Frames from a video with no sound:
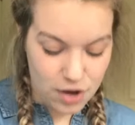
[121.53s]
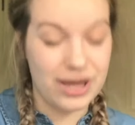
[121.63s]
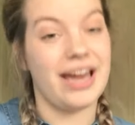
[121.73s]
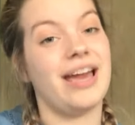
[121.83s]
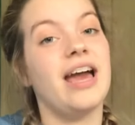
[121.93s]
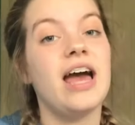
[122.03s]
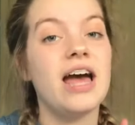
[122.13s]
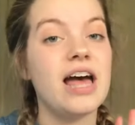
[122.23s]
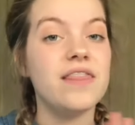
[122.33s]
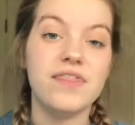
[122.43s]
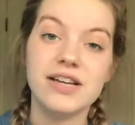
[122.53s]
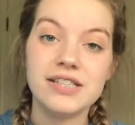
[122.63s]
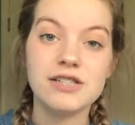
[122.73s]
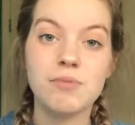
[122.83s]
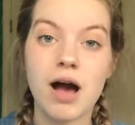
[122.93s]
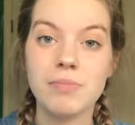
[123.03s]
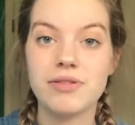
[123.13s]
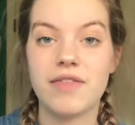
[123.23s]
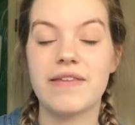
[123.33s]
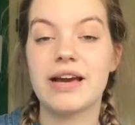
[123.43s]
Okay, this is
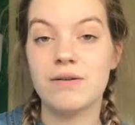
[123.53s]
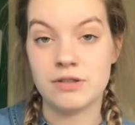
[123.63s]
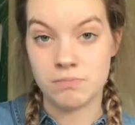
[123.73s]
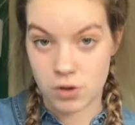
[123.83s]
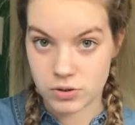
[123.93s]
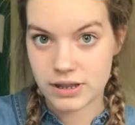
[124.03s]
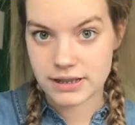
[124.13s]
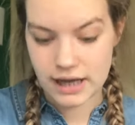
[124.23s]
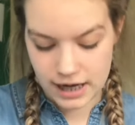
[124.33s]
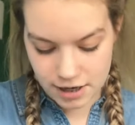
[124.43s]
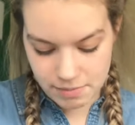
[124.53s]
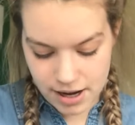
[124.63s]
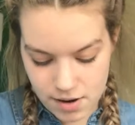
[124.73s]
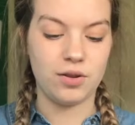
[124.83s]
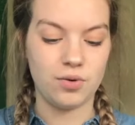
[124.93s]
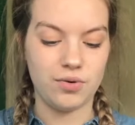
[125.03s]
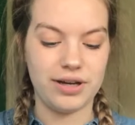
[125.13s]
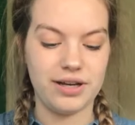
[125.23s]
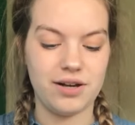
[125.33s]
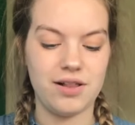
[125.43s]
probably the thing I was most excited about.
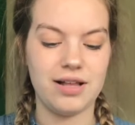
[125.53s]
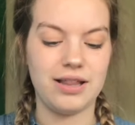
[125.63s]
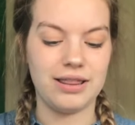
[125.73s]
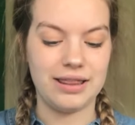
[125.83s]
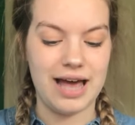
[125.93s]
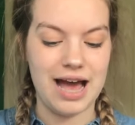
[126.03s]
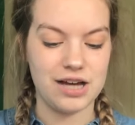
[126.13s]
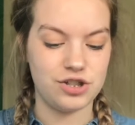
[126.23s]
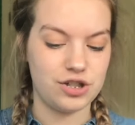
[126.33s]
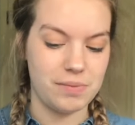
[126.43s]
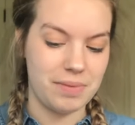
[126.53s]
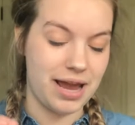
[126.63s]
L'Oreal Lash